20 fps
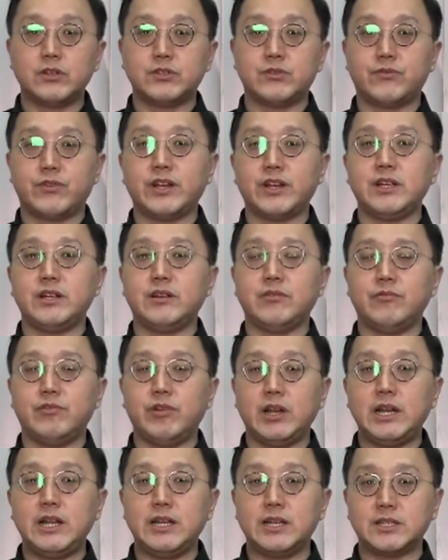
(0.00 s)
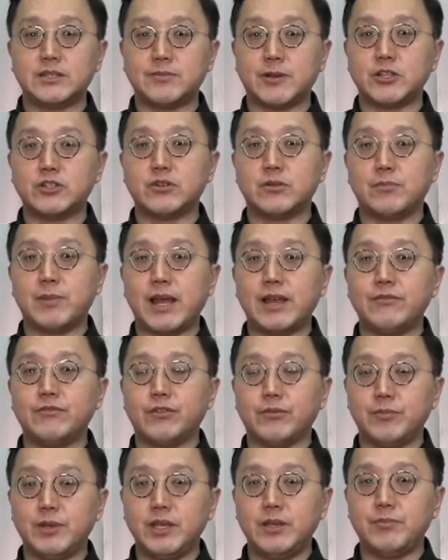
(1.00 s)
is really a special blend
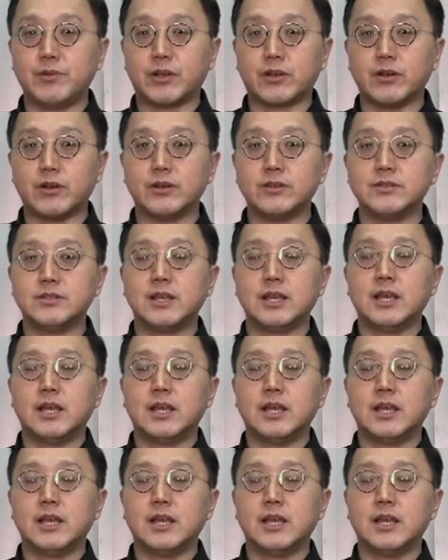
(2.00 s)
for me because